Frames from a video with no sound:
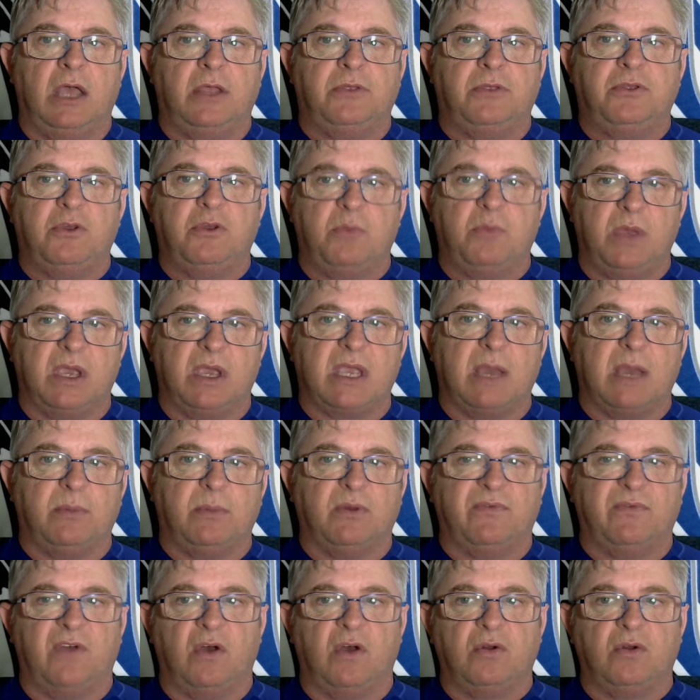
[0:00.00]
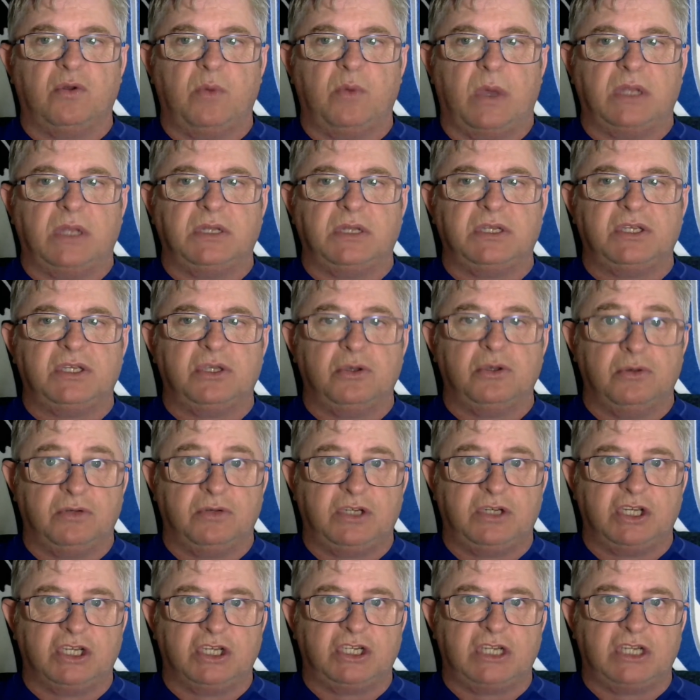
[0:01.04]
There'll be a couple of older ones who's
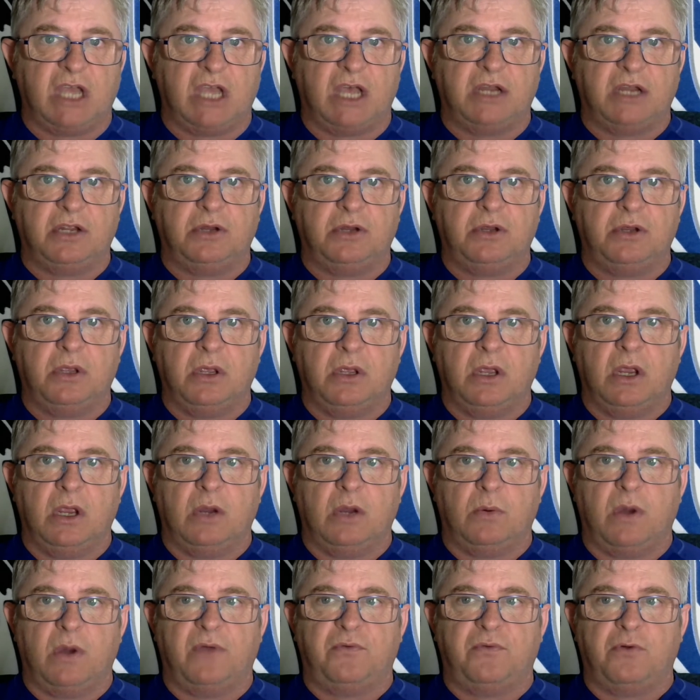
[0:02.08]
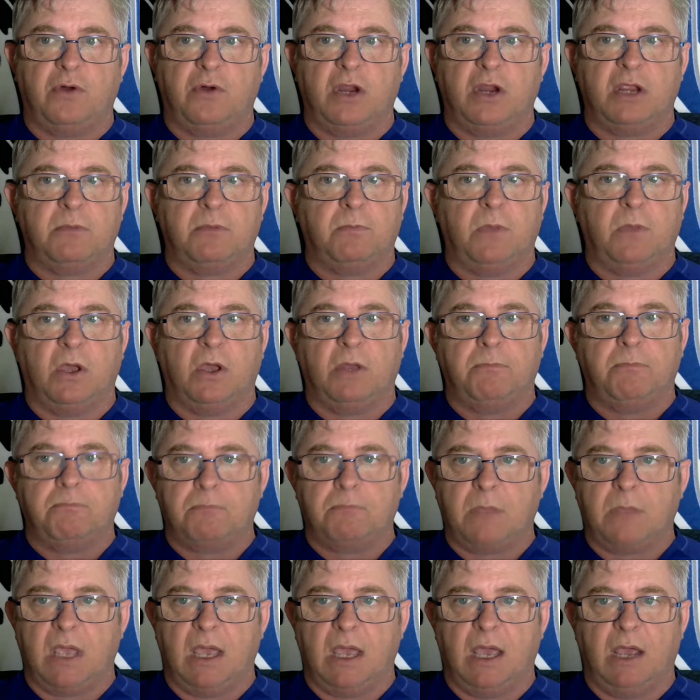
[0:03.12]
just started refereeing, but
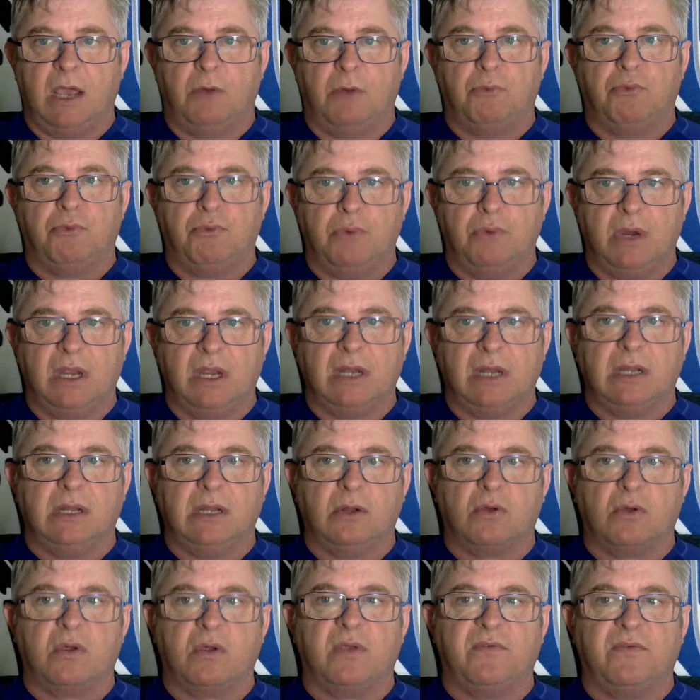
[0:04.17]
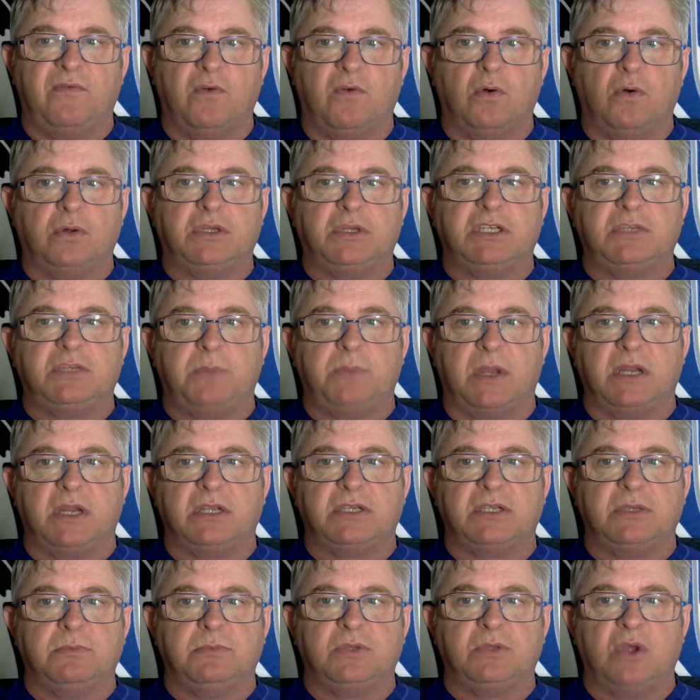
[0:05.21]
really looking forward to spending
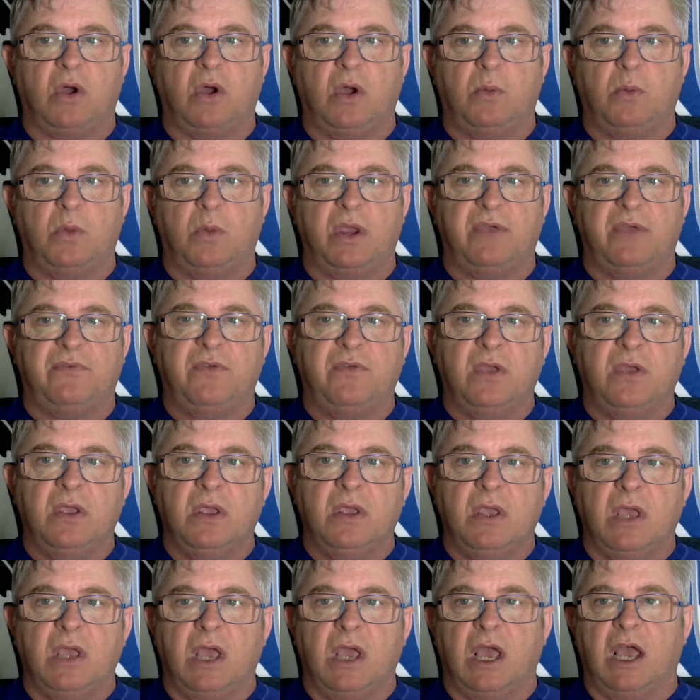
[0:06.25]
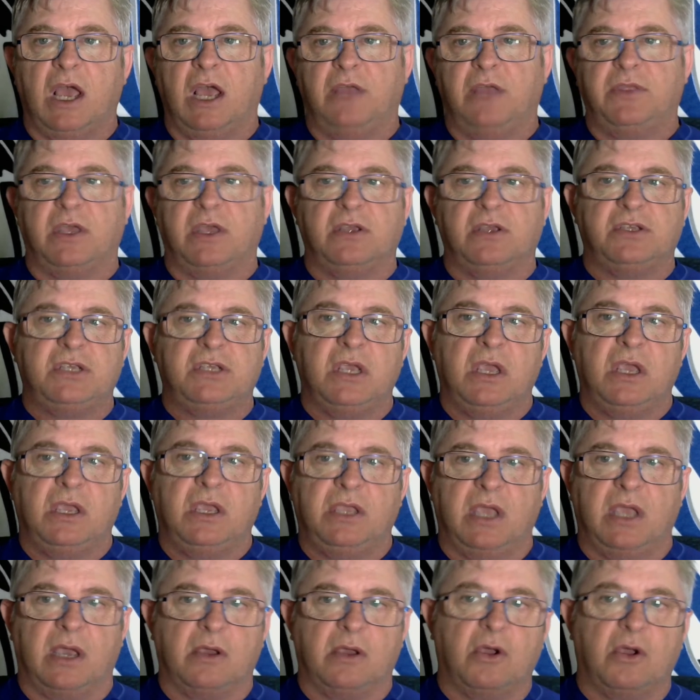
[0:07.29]
some time with those
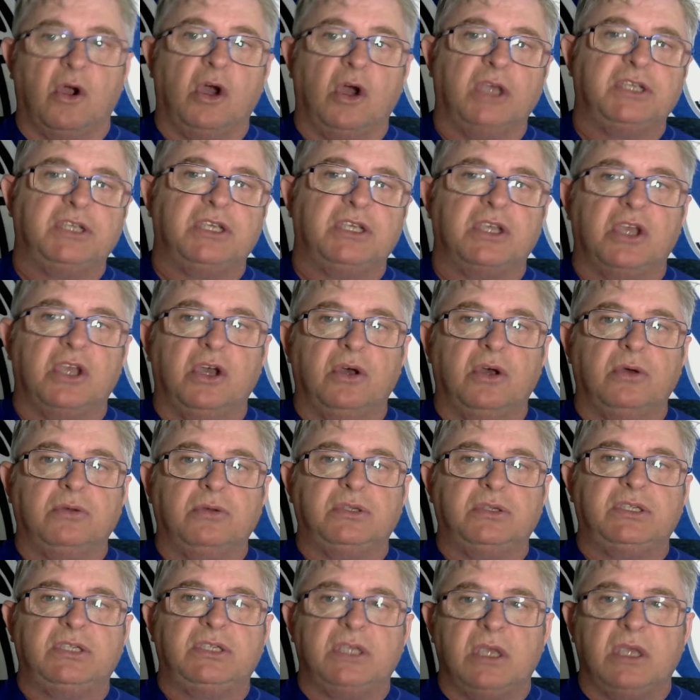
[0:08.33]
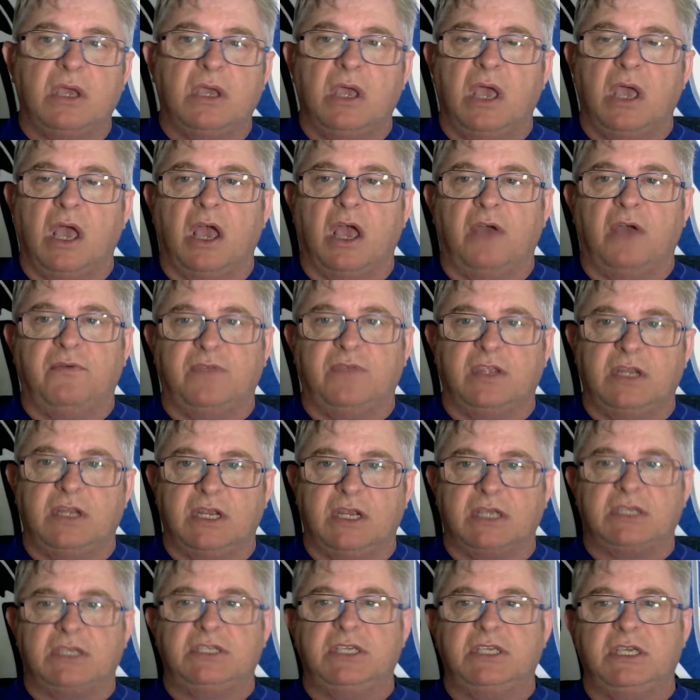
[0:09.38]
young guys and girls over the
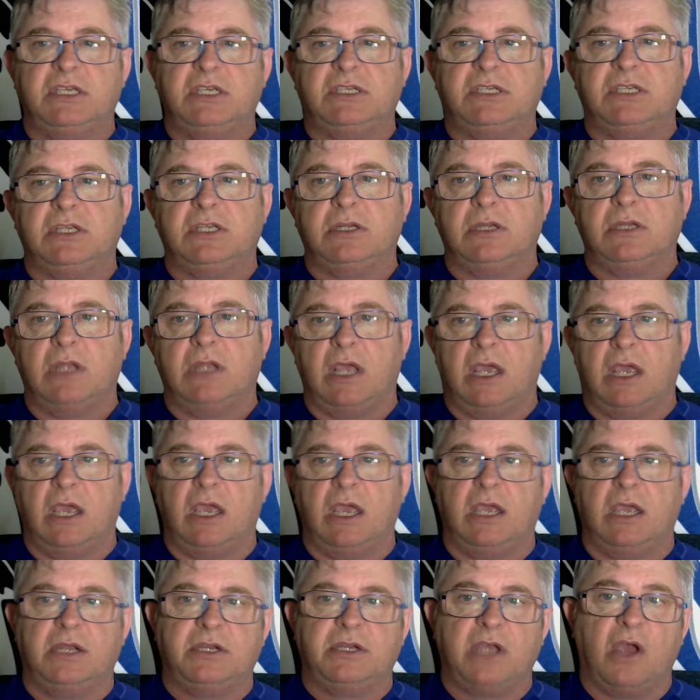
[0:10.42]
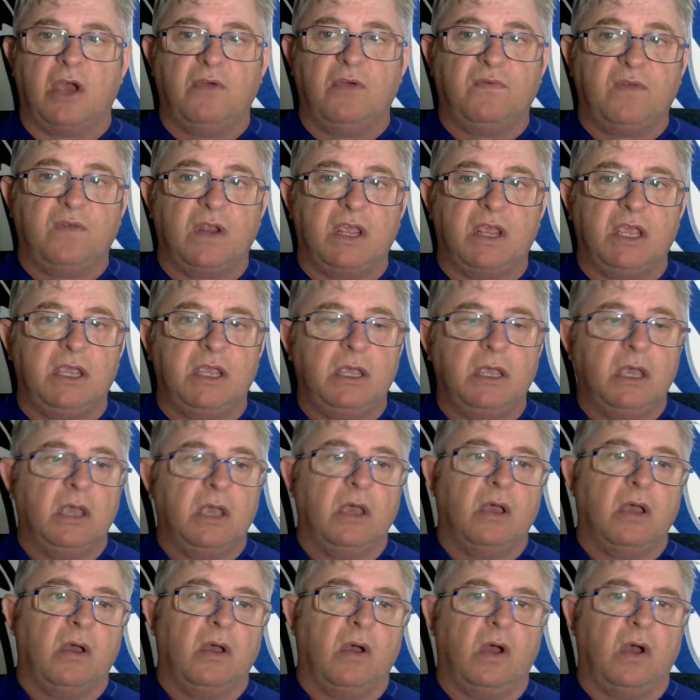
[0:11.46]
next season, and hopefully
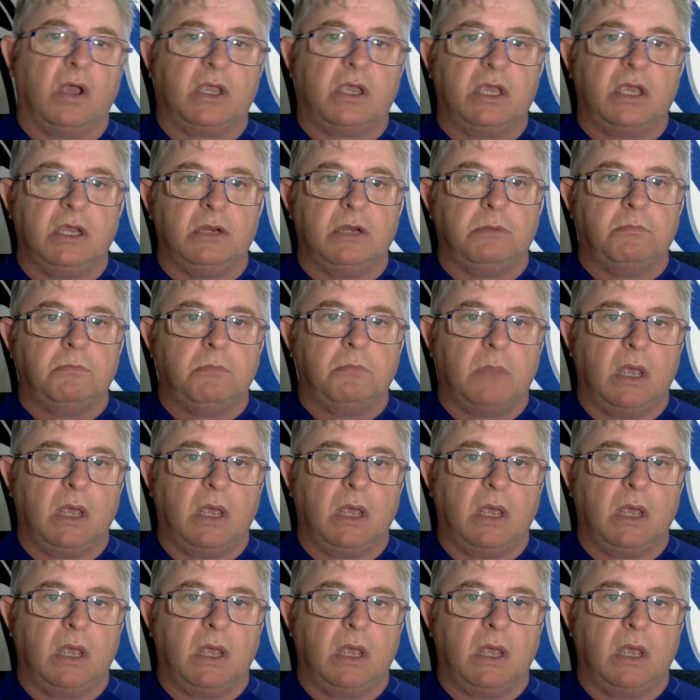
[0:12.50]
I can